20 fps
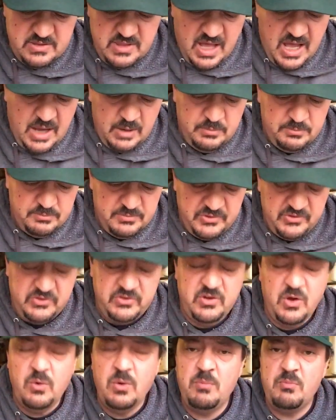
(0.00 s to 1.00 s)
I'm
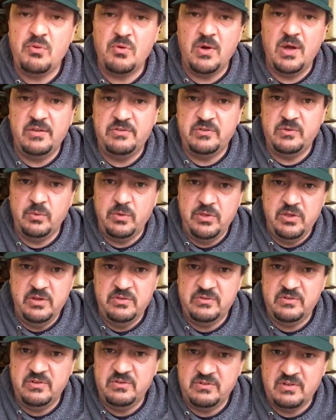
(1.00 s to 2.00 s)
so impressed with
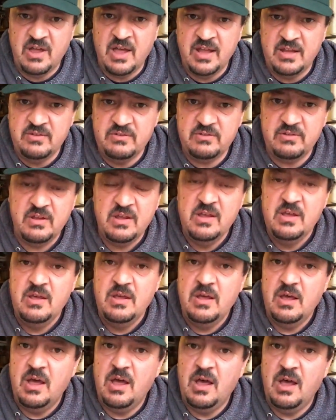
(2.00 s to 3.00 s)
his designs,
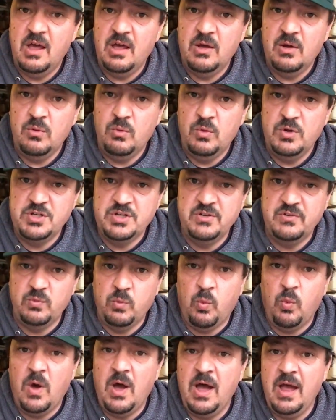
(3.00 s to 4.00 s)
uh, which
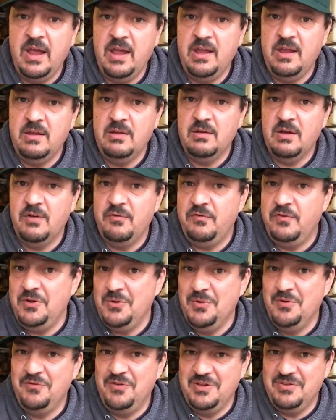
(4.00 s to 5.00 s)
is why a
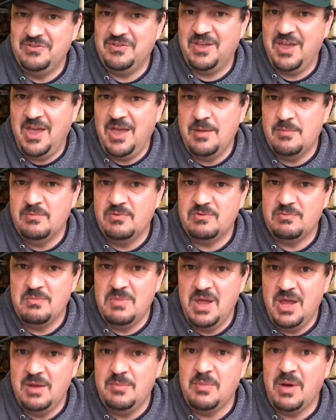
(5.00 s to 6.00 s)
few of his games
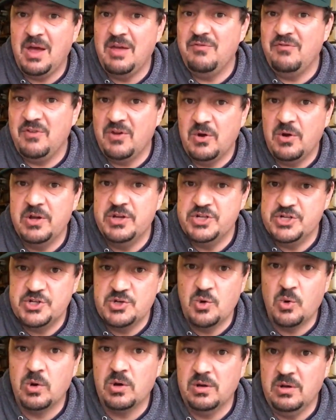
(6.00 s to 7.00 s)
made my very
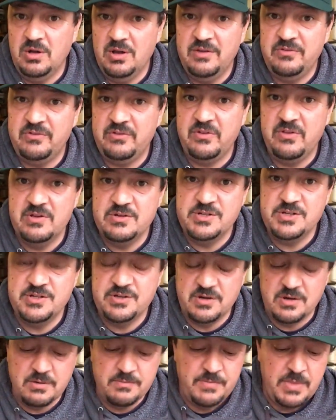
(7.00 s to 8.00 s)
short list
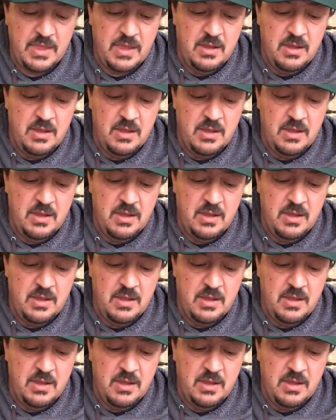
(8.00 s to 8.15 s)
this year.